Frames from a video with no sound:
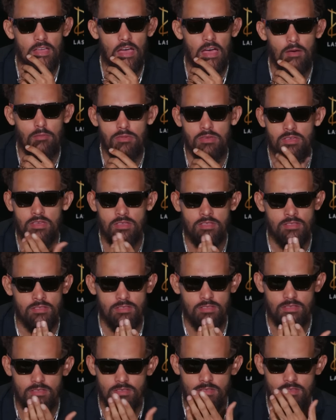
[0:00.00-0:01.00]
I mean,
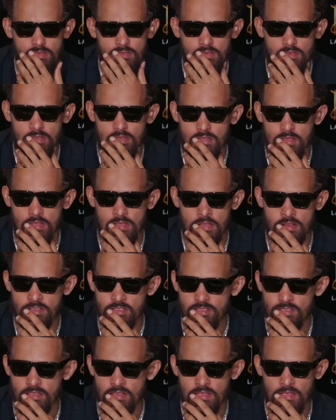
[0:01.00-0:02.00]

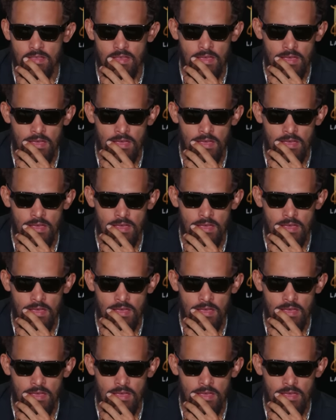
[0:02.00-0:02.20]
there's a